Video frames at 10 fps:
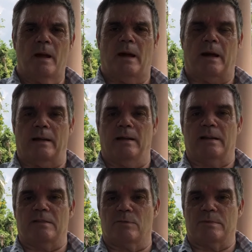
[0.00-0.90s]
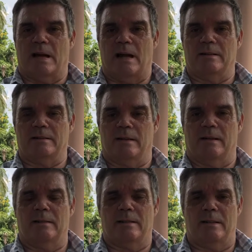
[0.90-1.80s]
Hi, Les from Thailand here.
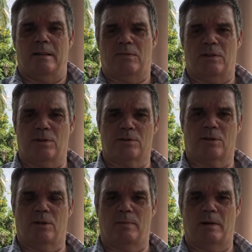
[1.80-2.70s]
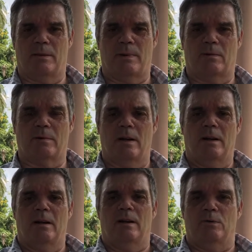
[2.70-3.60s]
Today's video is going to be about
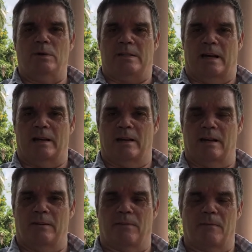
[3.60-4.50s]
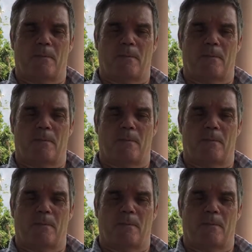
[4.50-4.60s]
retired life.